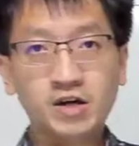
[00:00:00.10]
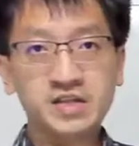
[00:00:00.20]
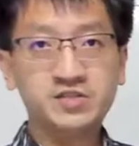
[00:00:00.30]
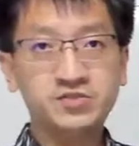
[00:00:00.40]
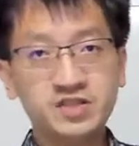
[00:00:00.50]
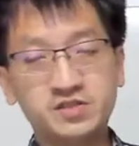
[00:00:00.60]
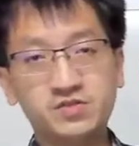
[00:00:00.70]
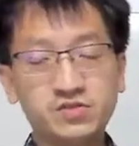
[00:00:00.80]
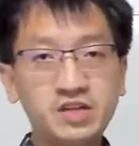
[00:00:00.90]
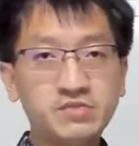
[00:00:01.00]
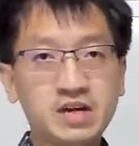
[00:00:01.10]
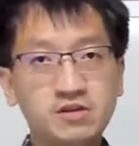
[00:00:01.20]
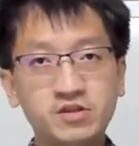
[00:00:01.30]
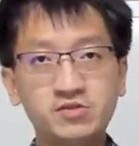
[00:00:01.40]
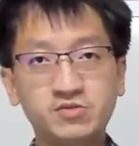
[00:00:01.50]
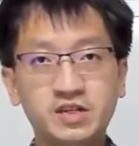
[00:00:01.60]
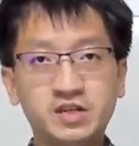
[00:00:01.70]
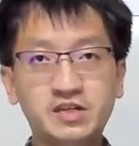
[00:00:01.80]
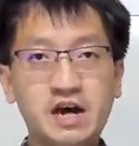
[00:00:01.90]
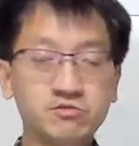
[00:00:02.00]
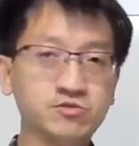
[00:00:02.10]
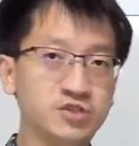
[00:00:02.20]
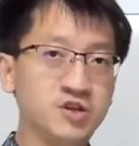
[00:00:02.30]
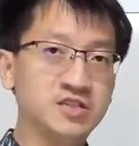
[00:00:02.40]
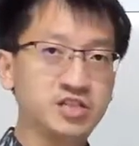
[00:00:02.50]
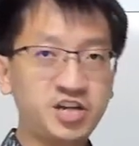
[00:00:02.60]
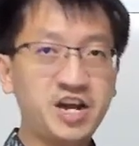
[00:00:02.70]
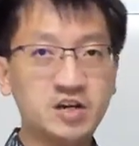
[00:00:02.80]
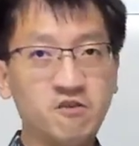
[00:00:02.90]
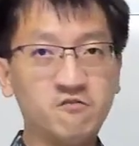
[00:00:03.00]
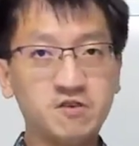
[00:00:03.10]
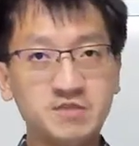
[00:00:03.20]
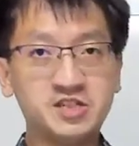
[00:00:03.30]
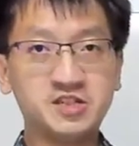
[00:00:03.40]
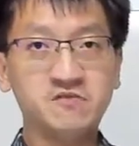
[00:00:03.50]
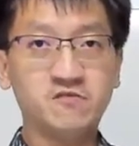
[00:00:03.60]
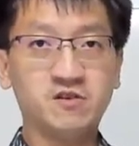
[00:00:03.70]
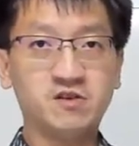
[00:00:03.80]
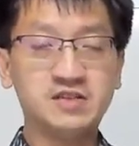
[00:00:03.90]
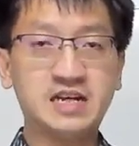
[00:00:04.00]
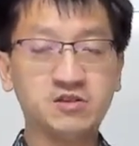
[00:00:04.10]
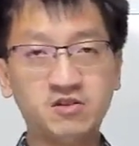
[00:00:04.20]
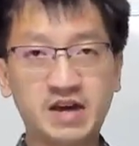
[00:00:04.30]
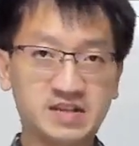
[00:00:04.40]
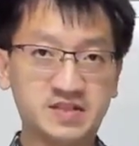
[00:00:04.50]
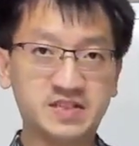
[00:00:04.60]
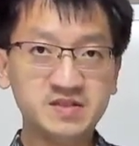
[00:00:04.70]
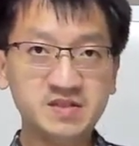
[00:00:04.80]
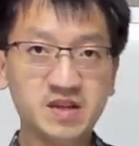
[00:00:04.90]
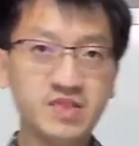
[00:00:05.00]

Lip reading: students, today we are going to learn how to draw the chair conformation for cyclohexane.